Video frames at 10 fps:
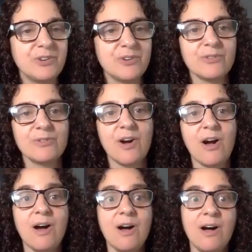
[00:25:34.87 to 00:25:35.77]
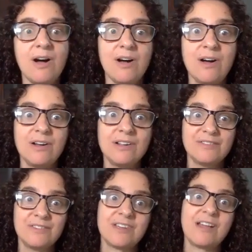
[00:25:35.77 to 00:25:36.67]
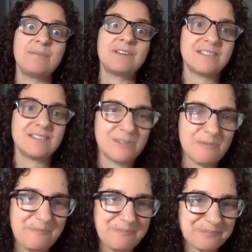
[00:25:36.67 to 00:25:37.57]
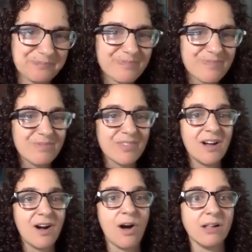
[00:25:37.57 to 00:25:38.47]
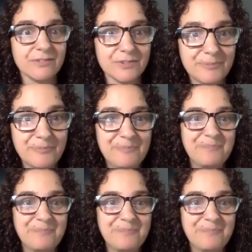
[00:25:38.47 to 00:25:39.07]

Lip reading: You go through all of your cabinets, all of them.